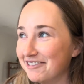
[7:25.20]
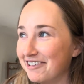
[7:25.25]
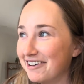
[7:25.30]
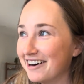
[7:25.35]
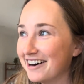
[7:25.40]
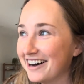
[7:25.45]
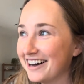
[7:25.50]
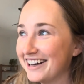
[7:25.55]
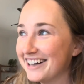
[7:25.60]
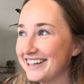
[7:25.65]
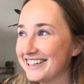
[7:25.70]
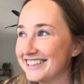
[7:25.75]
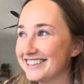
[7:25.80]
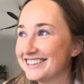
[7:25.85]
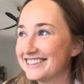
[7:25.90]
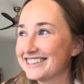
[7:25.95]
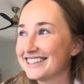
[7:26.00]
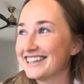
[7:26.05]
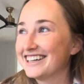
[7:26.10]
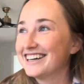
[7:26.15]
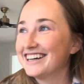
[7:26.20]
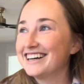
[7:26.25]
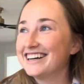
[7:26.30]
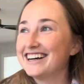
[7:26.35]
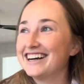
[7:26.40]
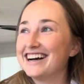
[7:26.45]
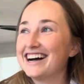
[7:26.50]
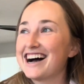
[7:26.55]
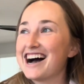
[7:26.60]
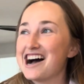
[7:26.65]
but
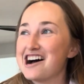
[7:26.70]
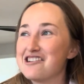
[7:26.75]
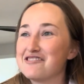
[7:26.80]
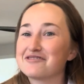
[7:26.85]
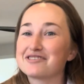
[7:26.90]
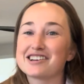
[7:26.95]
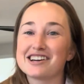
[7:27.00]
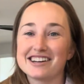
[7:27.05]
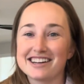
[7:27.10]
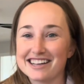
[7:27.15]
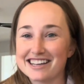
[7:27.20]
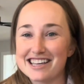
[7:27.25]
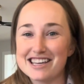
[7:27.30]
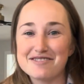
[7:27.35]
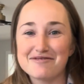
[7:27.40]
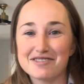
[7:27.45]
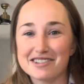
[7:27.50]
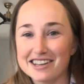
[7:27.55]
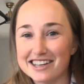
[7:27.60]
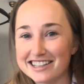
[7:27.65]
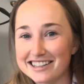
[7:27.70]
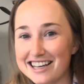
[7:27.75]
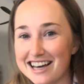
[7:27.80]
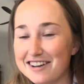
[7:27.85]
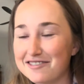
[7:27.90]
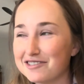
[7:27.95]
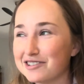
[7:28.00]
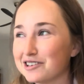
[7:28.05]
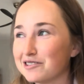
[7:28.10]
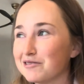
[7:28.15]
I'm going to keep it like
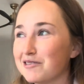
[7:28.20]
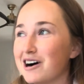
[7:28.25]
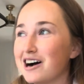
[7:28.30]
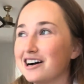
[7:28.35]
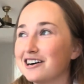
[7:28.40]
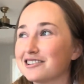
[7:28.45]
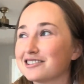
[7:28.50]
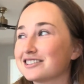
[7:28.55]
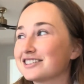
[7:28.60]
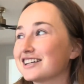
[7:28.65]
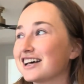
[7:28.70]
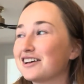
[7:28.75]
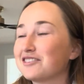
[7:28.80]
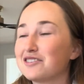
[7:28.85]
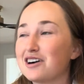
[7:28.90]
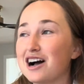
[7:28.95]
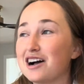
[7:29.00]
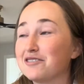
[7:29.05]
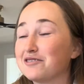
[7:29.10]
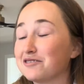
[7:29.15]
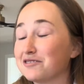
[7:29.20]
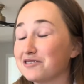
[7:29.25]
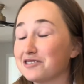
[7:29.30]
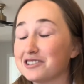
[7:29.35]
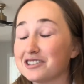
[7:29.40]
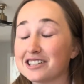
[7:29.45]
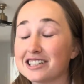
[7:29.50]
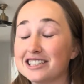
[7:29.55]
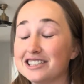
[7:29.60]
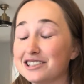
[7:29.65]
that for a while because I
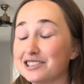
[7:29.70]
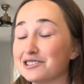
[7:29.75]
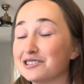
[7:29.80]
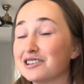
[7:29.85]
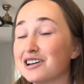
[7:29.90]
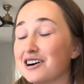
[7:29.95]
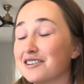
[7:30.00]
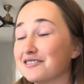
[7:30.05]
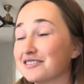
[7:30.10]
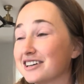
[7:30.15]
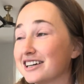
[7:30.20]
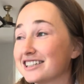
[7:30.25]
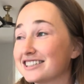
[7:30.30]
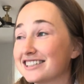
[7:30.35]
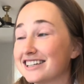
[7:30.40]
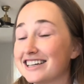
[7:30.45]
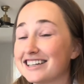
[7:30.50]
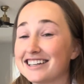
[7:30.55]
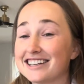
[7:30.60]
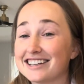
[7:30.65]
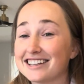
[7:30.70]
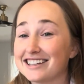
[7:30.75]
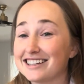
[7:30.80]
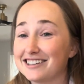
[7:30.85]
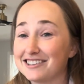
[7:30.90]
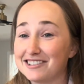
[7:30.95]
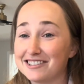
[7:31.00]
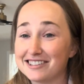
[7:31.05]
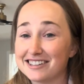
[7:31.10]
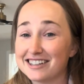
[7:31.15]
really do love like taking it
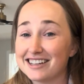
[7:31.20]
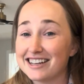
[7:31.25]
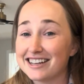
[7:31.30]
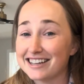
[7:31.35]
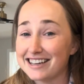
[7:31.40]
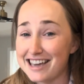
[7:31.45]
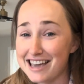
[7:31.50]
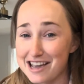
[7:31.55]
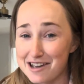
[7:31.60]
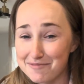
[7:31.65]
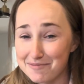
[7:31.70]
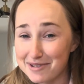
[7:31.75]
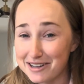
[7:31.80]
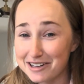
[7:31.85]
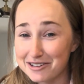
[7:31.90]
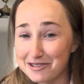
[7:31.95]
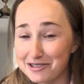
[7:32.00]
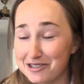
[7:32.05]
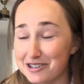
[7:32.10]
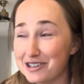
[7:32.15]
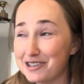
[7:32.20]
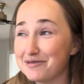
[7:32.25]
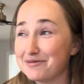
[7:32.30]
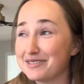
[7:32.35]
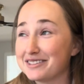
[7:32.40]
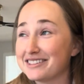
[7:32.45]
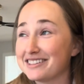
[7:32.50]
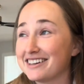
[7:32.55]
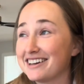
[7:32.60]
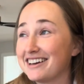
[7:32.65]
on camping
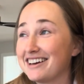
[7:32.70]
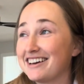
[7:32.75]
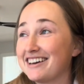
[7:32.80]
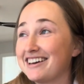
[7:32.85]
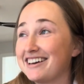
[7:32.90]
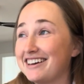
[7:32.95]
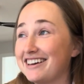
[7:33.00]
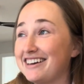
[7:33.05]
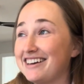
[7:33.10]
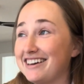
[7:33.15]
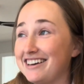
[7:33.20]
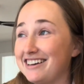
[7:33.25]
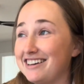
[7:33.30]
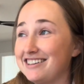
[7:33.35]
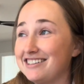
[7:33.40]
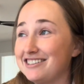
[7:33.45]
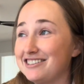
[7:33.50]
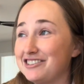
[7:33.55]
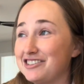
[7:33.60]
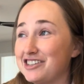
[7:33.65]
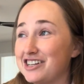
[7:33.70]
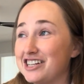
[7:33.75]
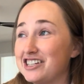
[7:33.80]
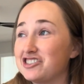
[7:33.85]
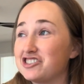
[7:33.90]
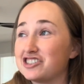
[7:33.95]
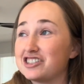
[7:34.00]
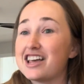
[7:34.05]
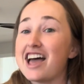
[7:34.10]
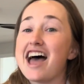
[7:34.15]
trips and
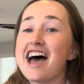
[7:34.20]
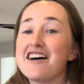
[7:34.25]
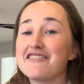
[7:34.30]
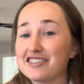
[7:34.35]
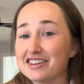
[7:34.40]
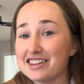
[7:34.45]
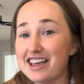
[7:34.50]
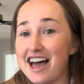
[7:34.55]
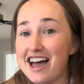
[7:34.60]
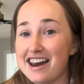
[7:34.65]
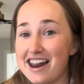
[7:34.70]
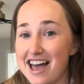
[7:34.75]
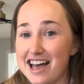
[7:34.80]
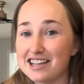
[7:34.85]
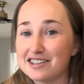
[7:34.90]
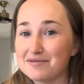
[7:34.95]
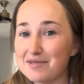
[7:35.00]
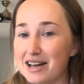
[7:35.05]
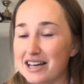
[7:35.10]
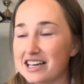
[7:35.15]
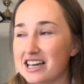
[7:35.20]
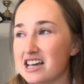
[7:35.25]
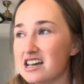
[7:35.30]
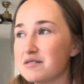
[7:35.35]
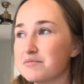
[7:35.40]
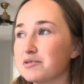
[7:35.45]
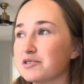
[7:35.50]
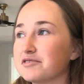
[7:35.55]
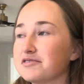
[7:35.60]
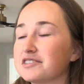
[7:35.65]
just having that as my
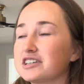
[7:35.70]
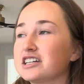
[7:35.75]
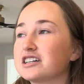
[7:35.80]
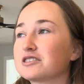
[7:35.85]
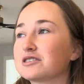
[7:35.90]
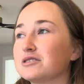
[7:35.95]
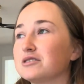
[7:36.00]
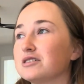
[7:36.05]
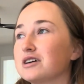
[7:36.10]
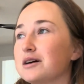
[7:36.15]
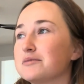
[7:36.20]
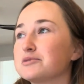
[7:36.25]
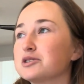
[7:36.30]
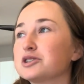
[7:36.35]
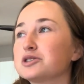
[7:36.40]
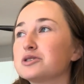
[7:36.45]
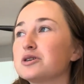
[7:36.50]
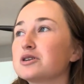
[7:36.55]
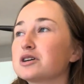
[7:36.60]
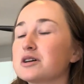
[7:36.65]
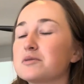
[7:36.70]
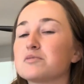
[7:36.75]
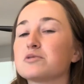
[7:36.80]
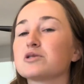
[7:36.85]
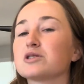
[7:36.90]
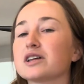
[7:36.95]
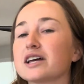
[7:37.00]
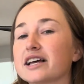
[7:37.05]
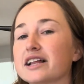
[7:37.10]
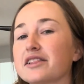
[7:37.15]
camper vehicle. I'm just talking
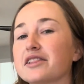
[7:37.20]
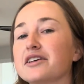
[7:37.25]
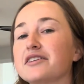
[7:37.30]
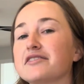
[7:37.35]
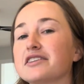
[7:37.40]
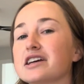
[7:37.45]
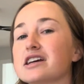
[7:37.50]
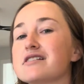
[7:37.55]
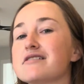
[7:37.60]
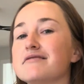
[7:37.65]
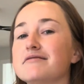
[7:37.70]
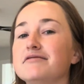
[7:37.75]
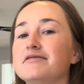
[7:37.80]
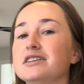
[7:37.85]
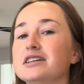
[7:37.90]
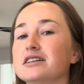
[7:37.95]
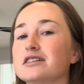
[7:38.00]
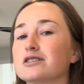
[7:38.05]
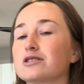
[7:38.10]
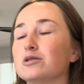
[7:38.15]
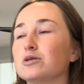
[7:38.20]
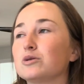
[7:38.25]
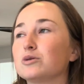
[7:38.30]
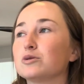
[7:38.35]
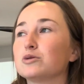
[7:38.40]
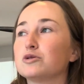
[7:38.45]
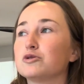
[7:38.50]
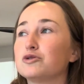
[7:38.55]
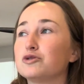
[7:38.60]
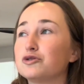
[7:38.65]
more like living in a
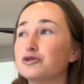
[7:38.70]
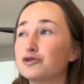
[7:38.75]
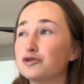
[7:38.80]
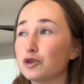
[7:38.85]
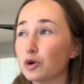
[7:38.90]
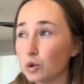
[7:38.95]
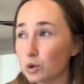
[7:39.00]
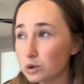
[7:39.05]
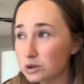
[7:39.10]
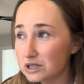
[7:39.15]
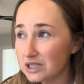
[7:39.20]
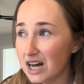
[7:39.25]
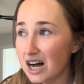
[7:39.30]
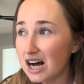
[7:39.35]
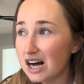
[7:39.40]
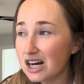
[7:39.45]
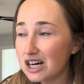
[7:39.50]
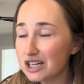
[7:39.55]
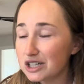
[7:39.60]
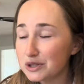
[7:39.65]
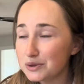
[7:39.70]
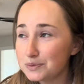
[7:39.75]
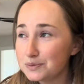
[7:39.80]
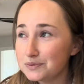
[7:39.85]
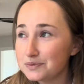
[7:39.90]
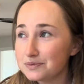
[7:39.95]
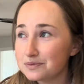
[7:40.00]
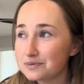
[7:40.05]
vehicle full time.